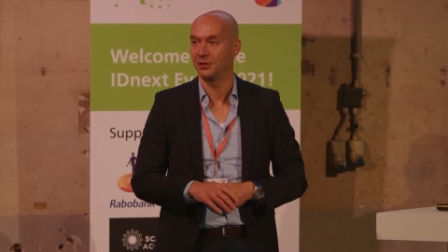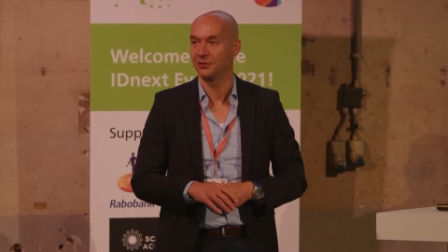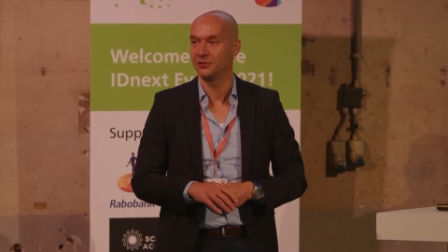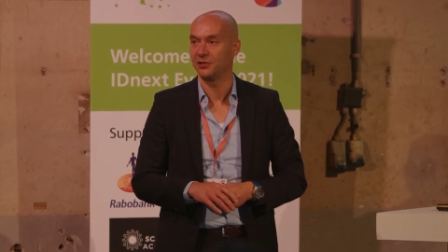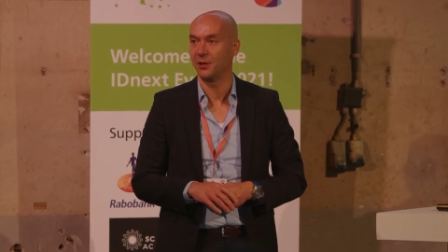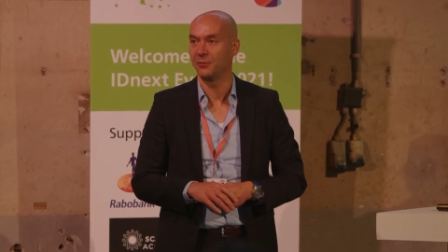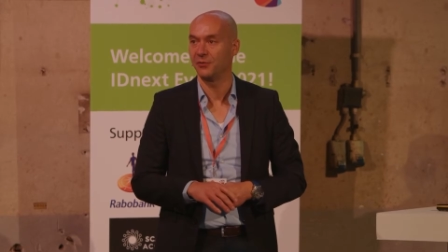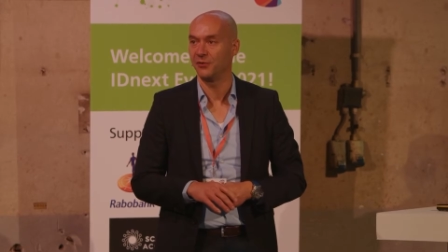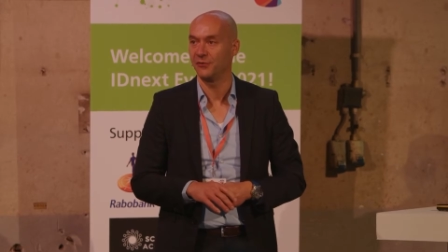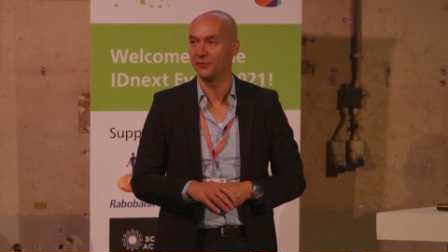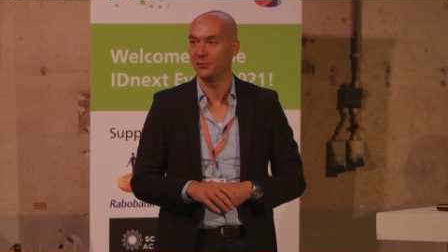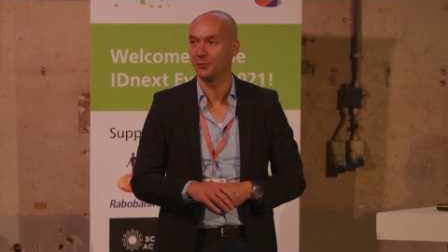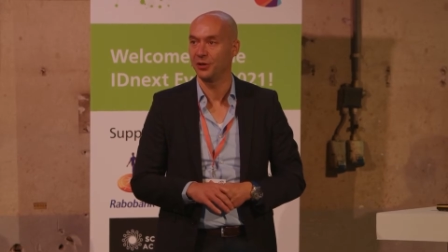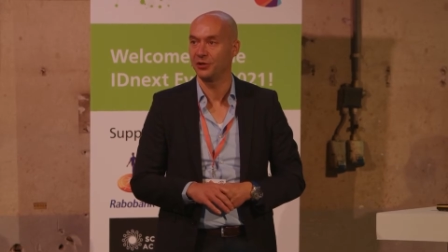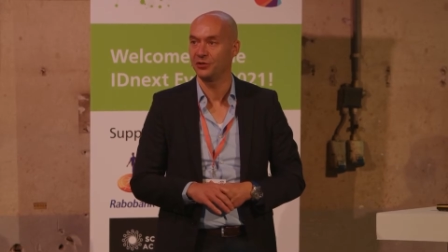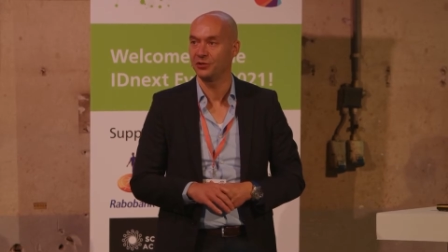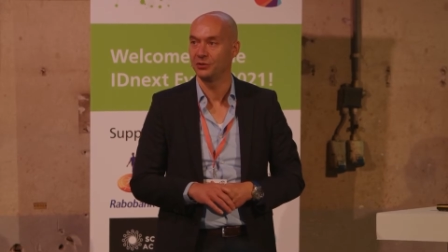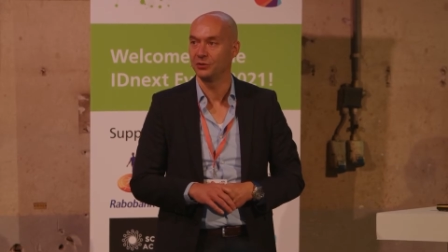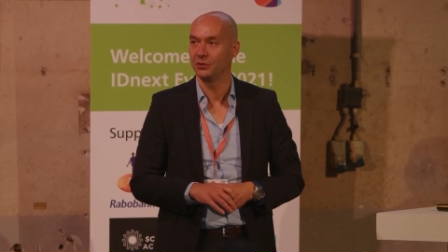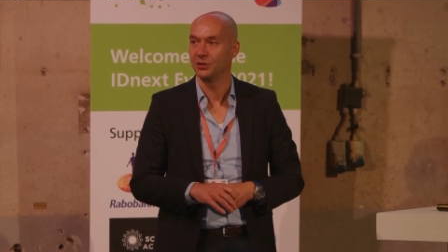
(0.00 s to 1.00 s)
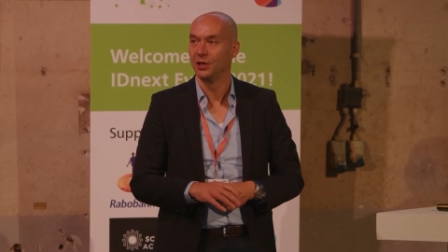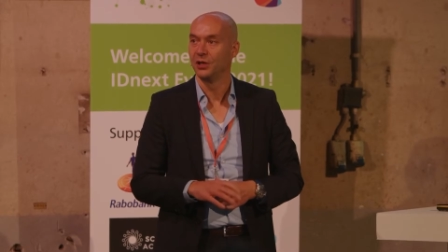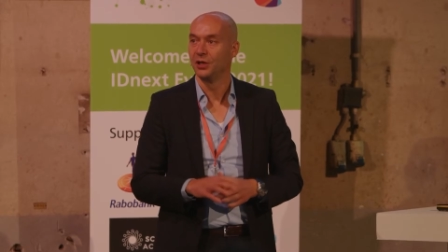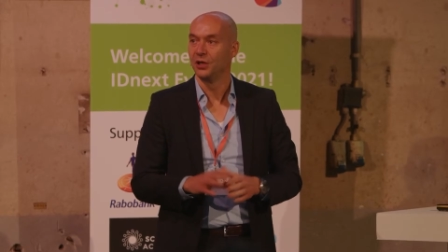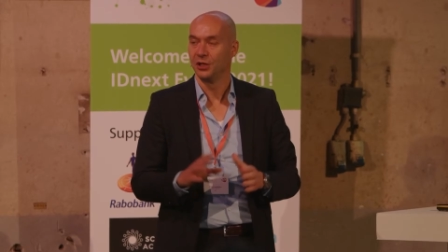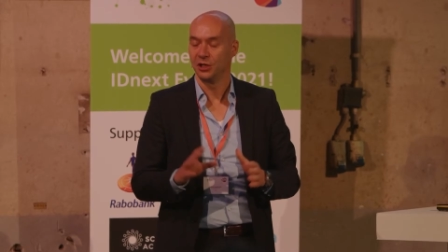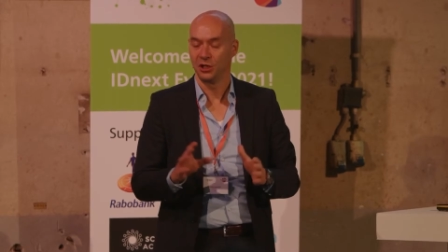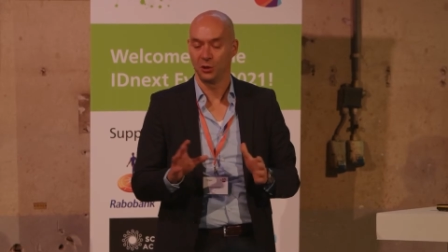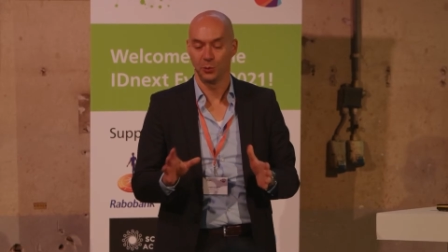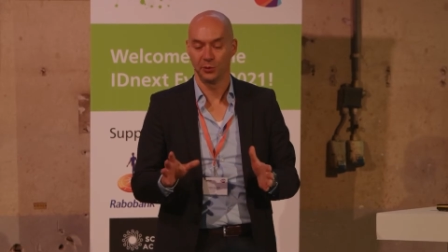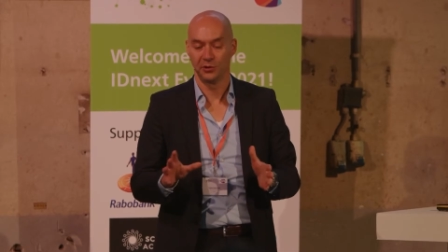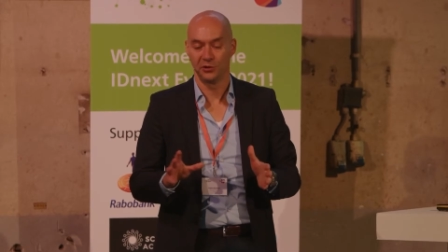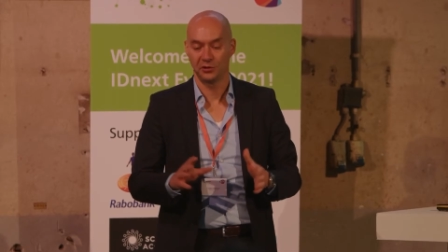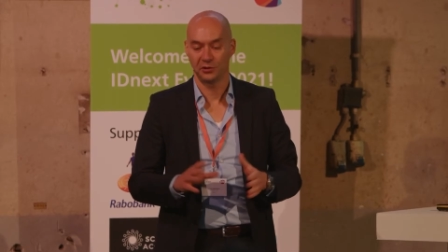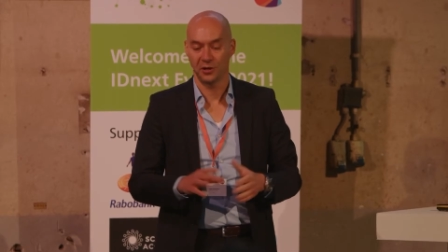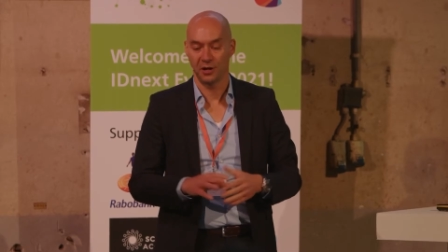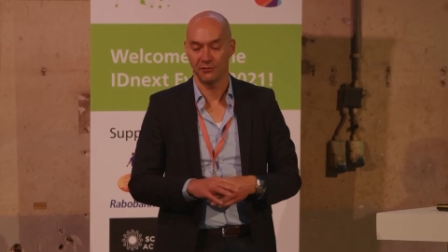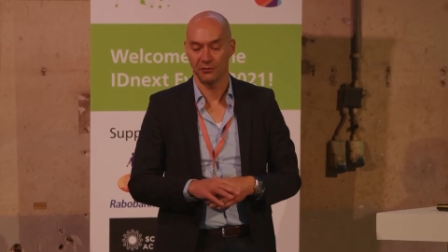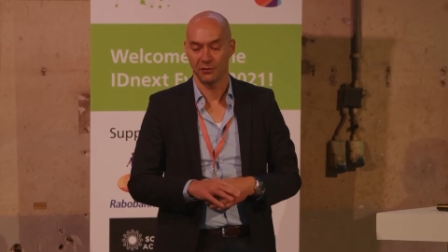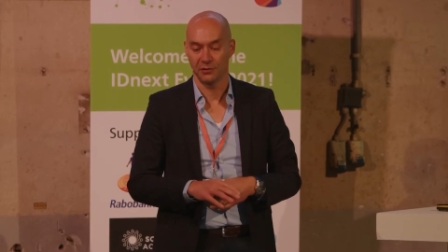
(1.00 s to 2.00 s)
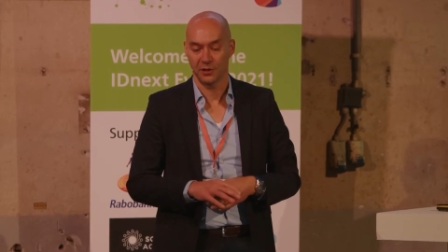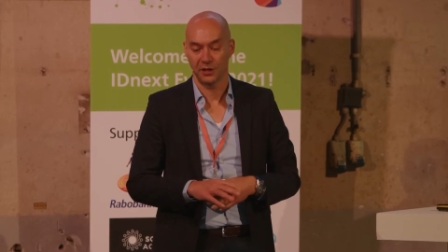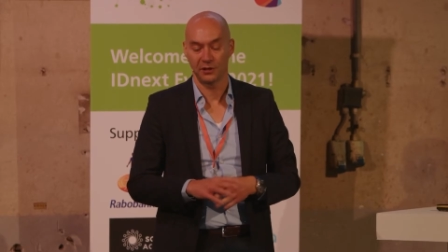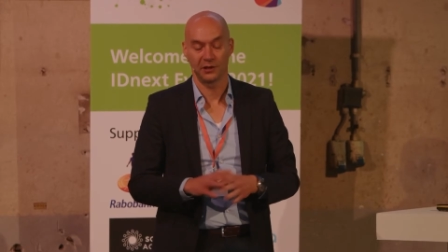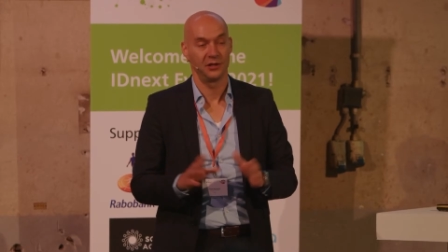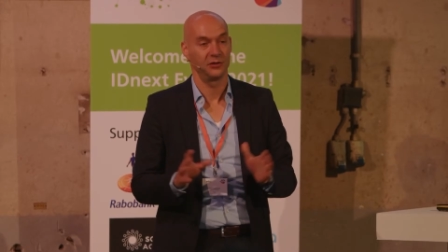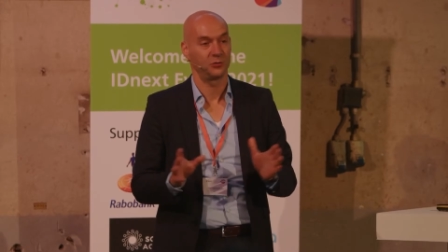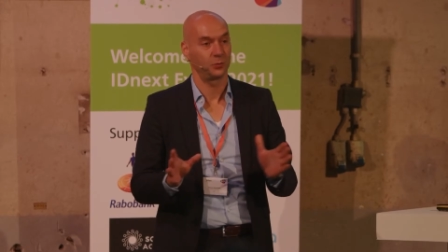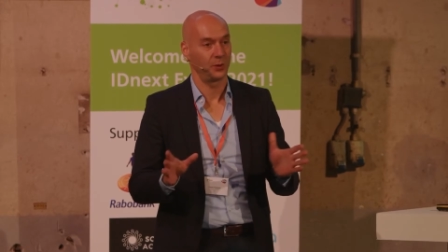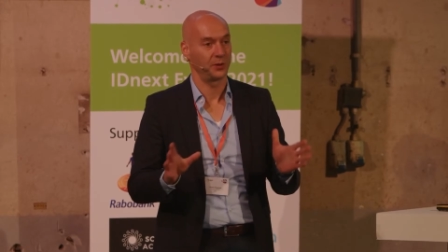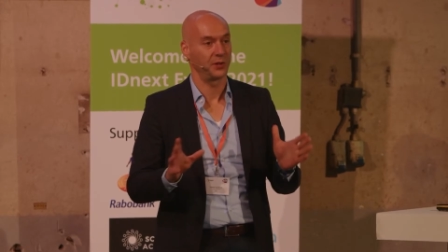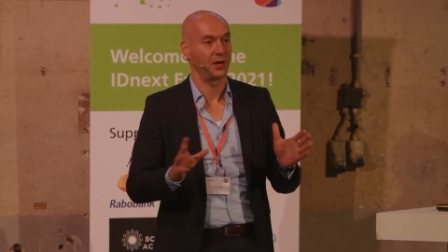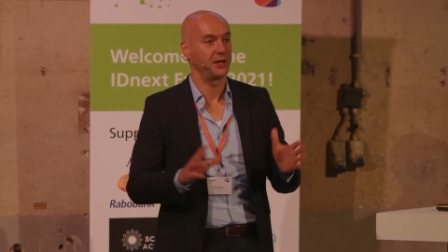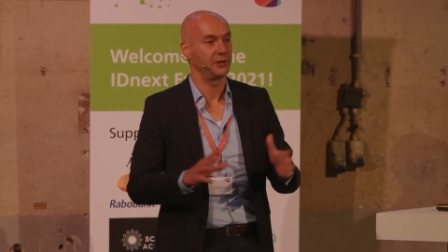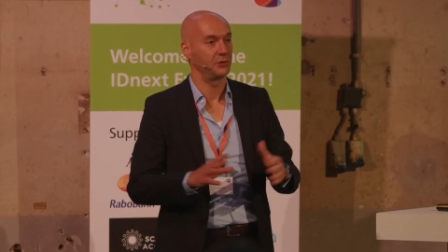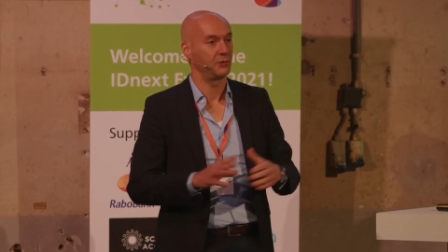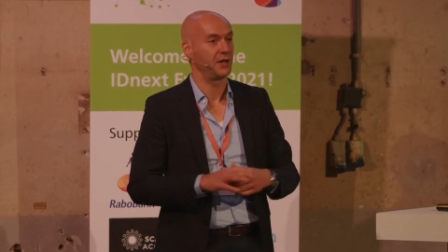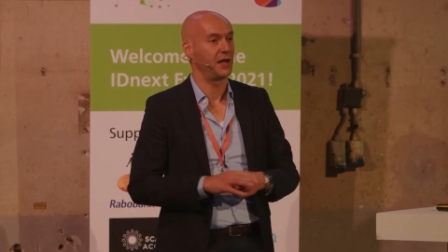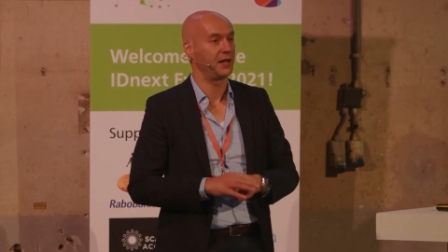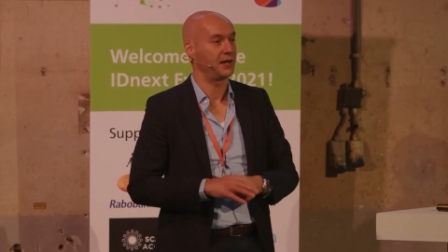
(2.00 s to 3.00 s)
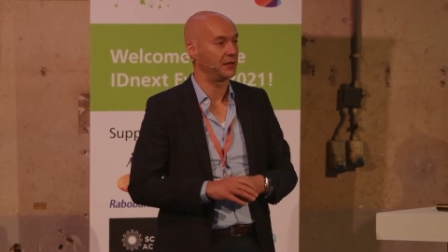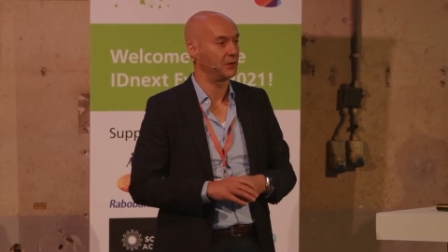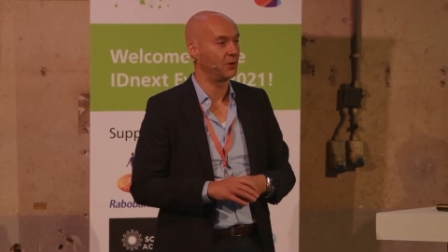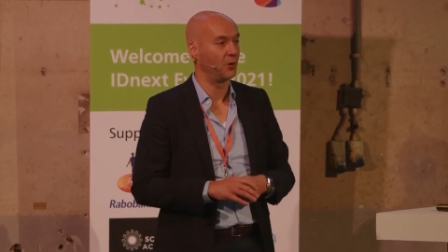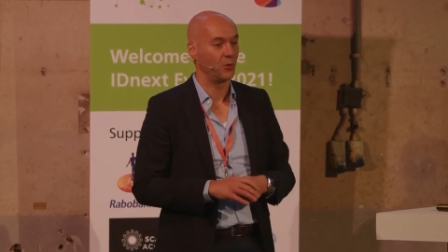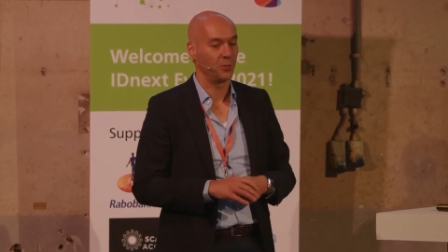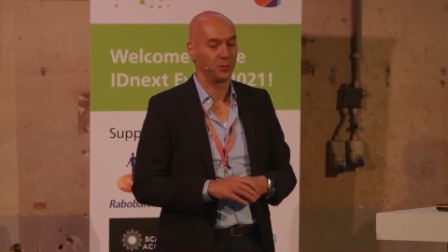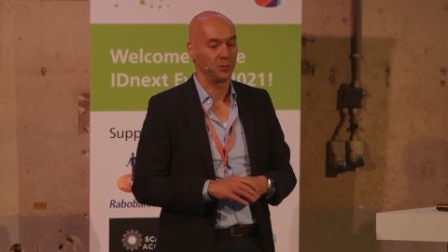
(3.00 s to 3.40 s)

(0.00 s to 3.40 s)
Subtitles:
type of information, you will discover, at least when I do that at home,